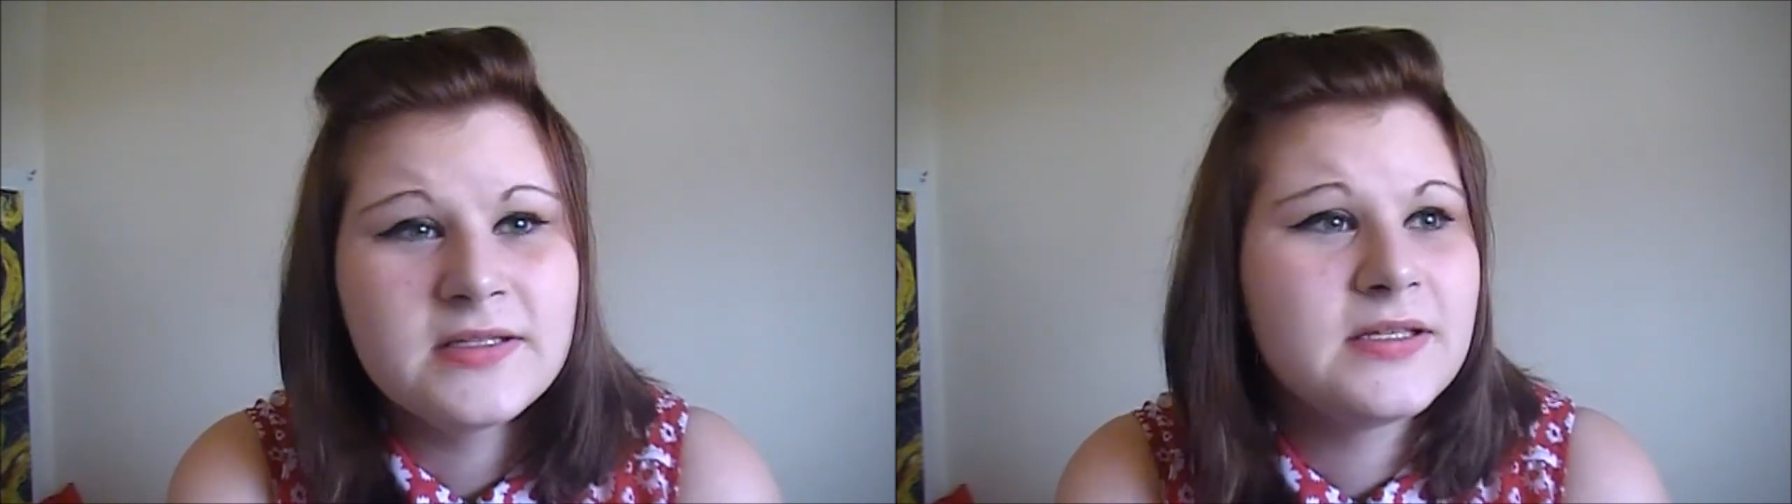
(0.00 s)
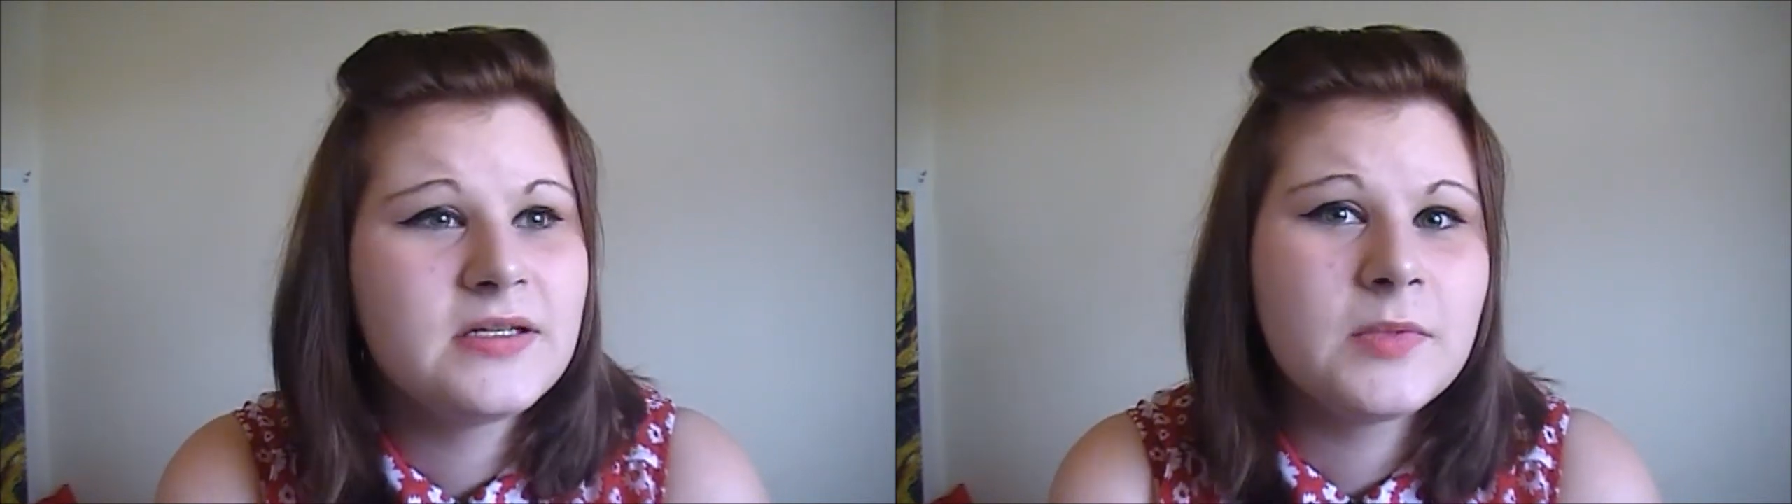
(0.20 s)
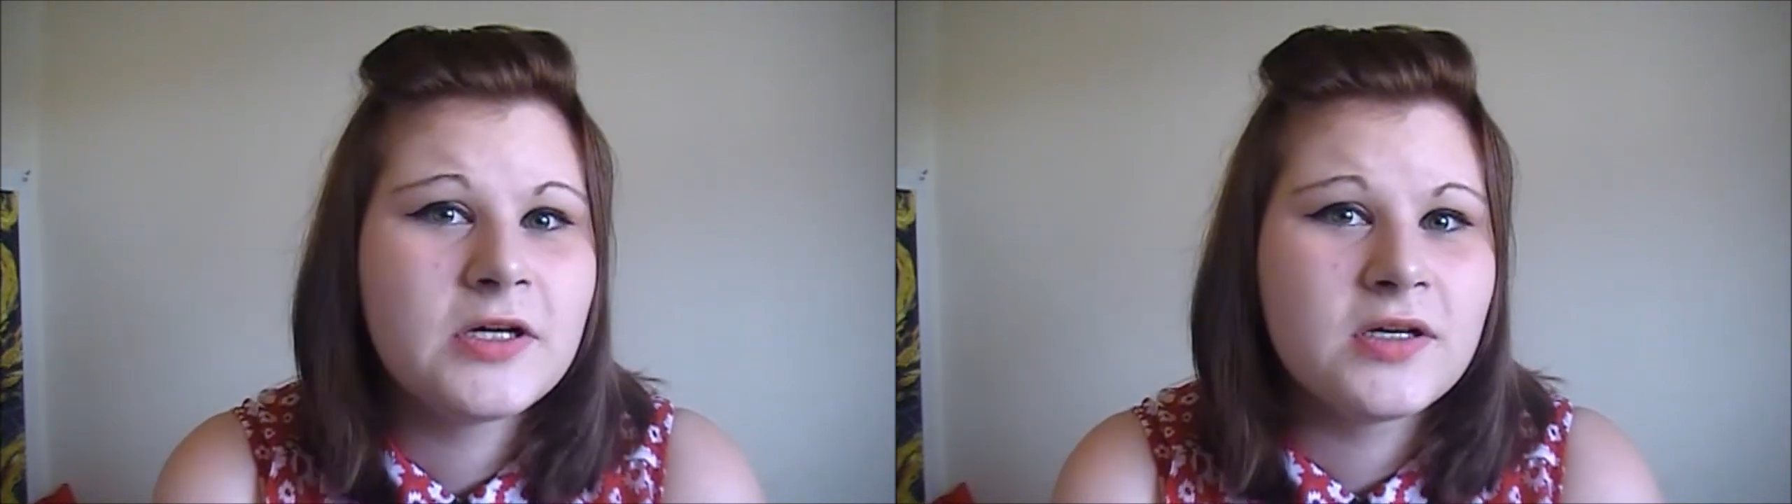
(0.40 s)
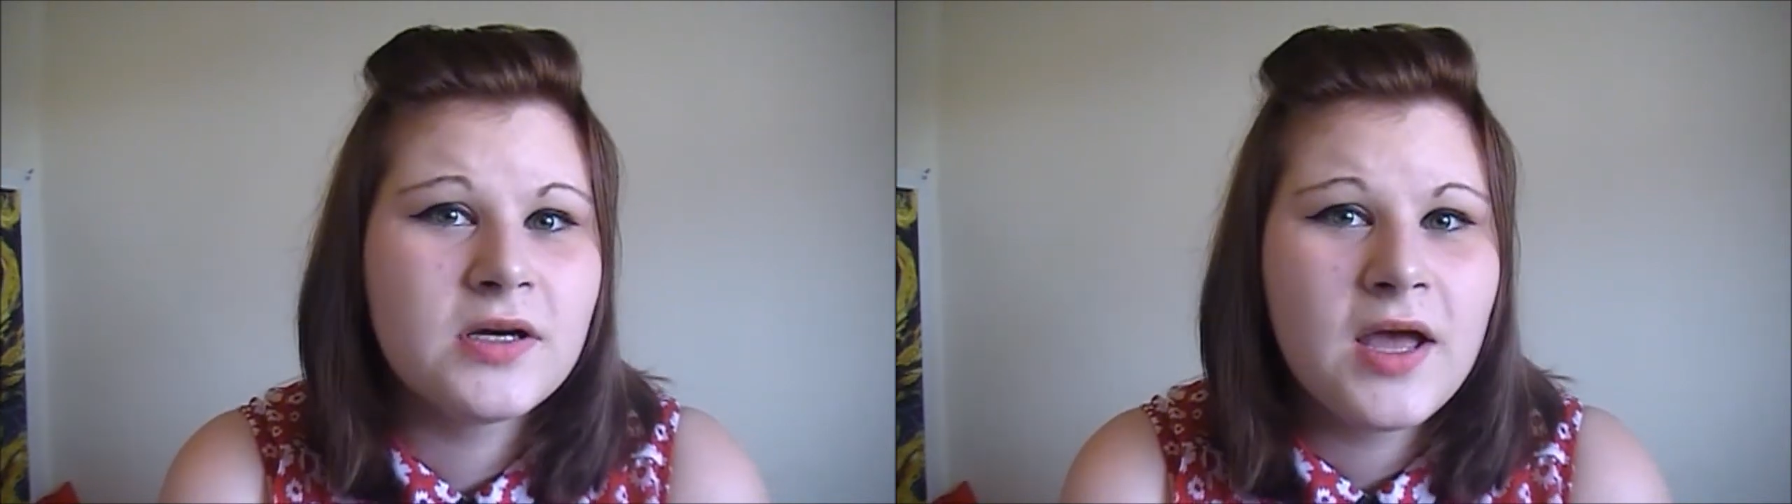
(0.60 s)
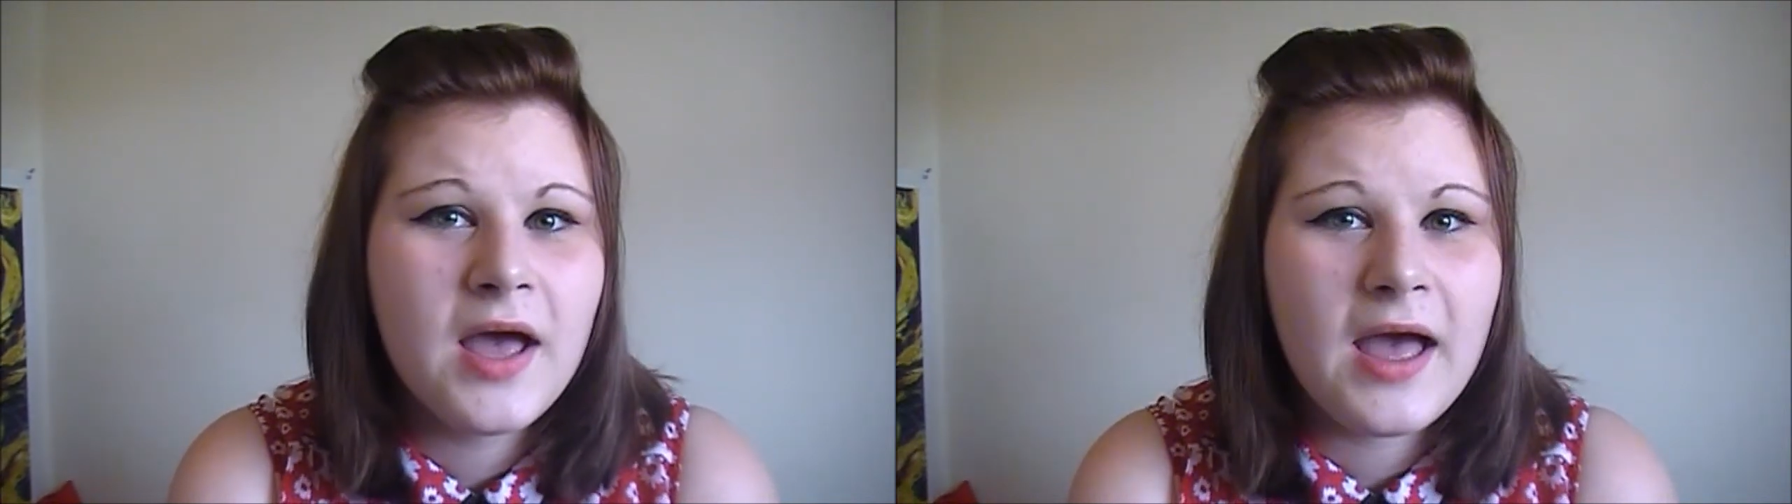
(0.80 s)
the cinema
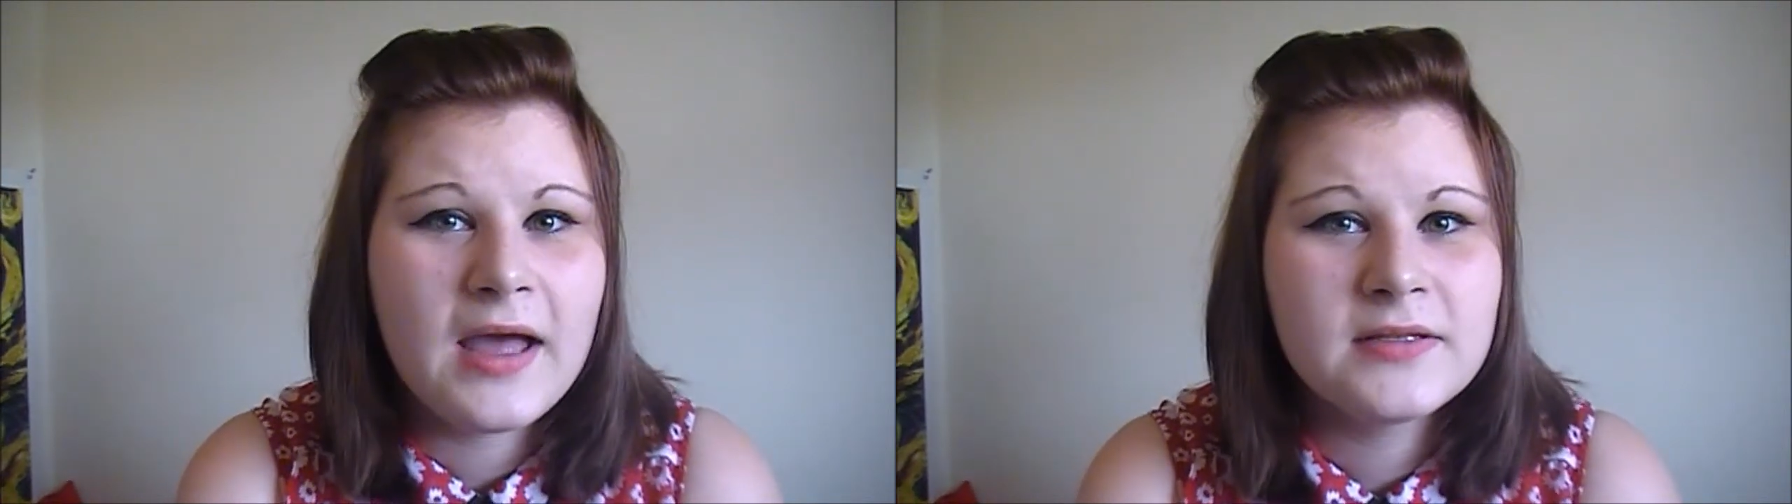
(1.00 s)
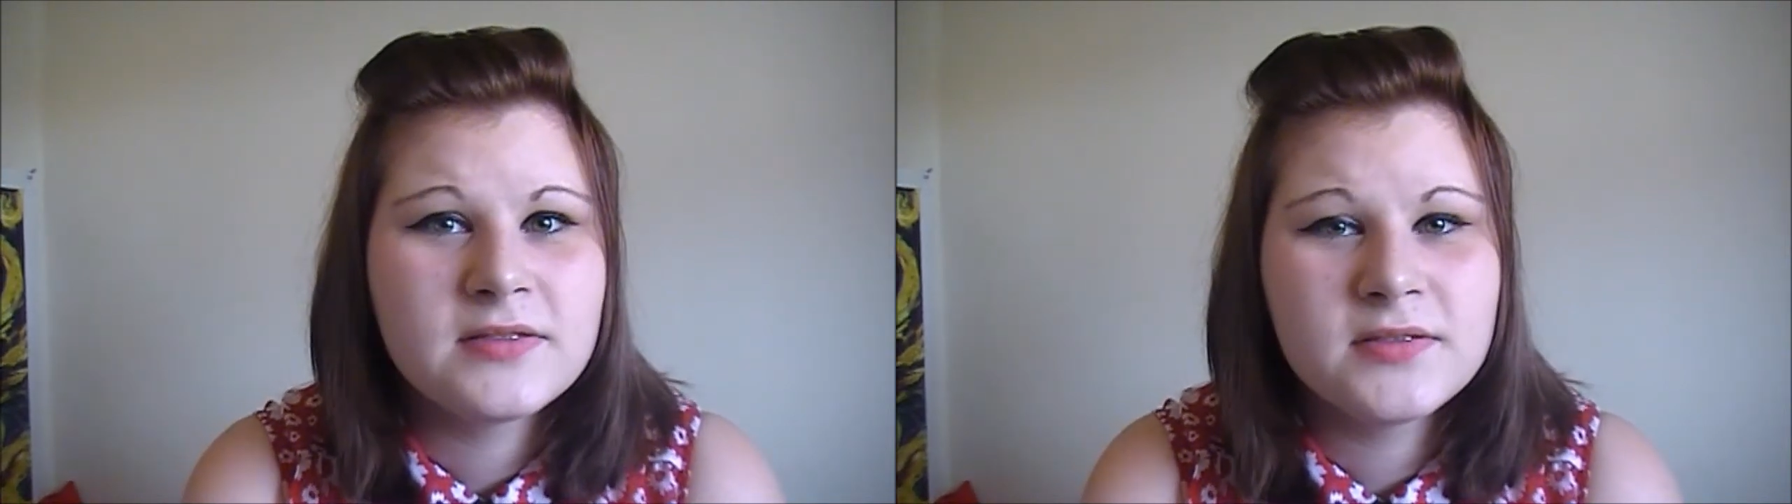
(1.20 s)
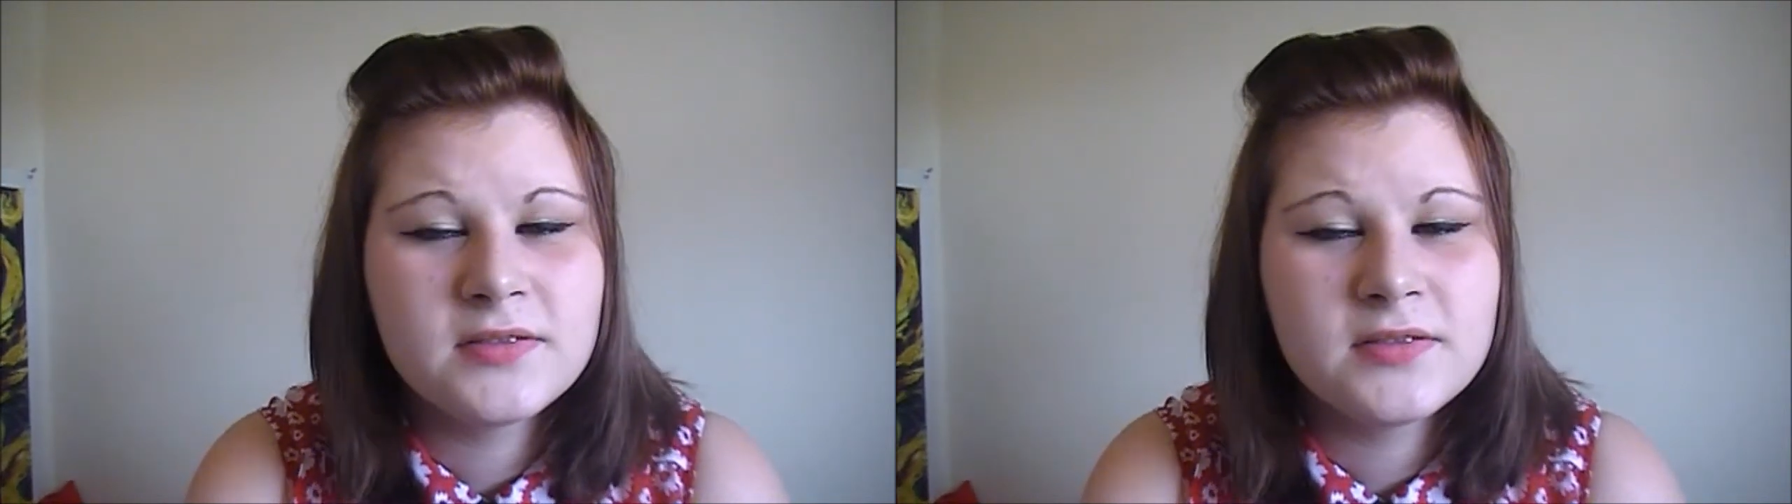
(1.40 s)
and